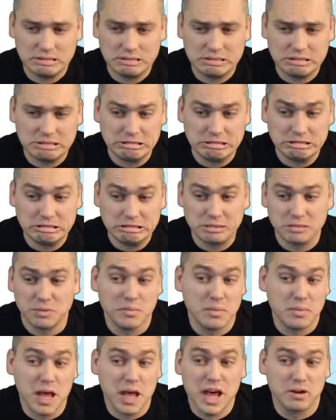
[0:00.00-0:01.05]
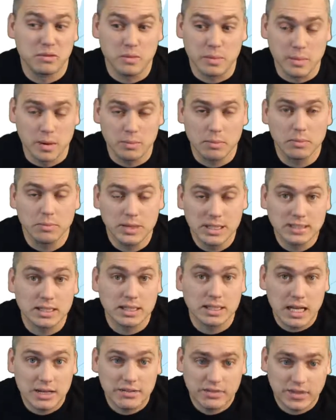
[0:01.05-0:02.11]
I don't remember, but it's a
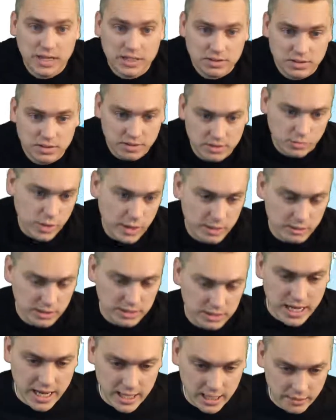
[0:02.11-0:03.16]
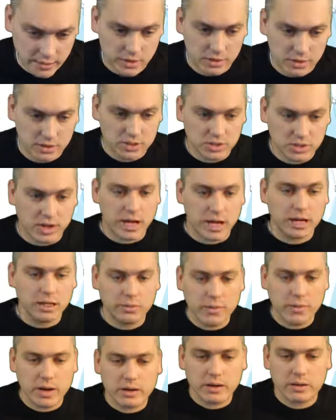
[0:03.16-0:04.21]
lot faster than wireless N even. So I highly
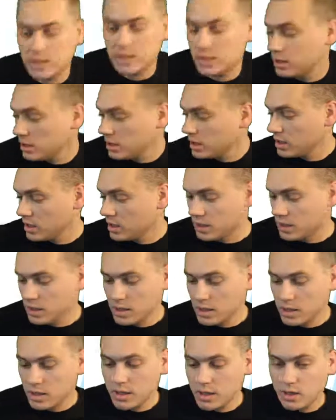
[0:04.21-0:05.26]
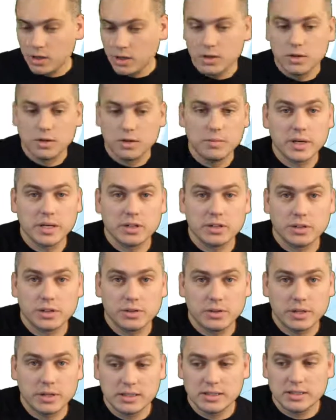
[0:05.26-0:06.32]
recommend you make sure
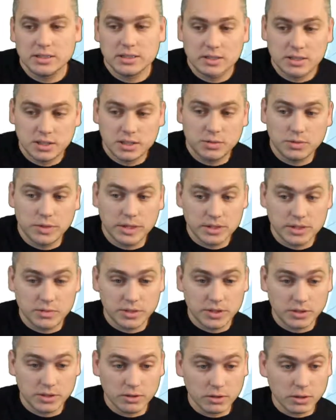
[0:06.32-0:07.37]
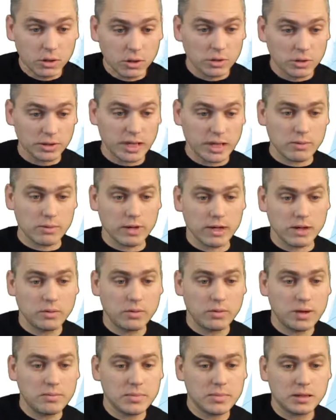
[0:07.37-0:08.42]
you're in a decent situation with your local network
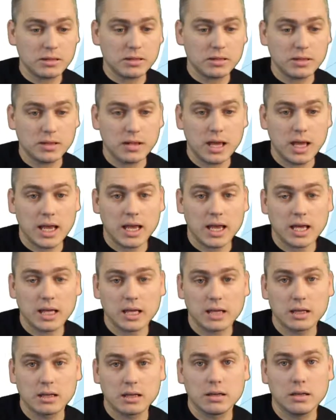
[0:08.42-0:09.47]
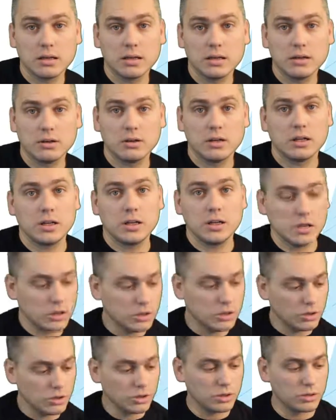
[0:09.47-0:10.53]
equipment, and you're going to need a
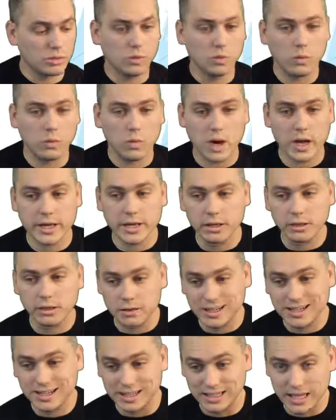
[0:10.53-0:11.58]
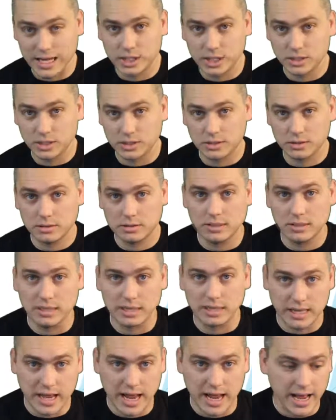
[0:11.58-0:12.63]
good wired connection to the
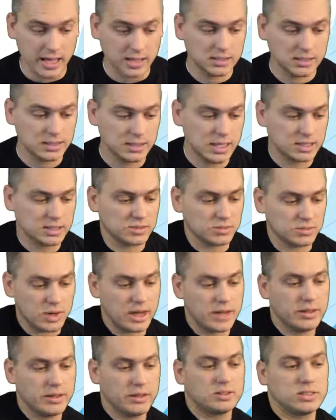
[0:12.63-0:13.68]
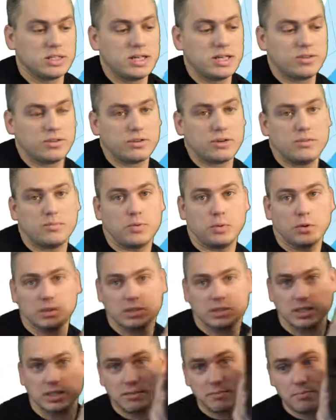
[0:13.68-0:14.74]
NAS. That's why there's Ethernet ports
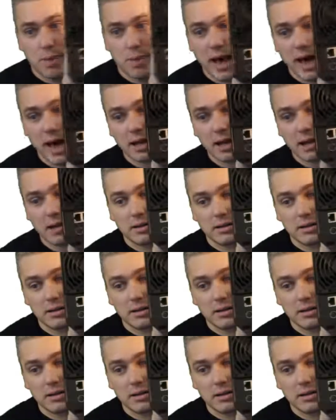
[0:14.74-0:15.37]
on the back.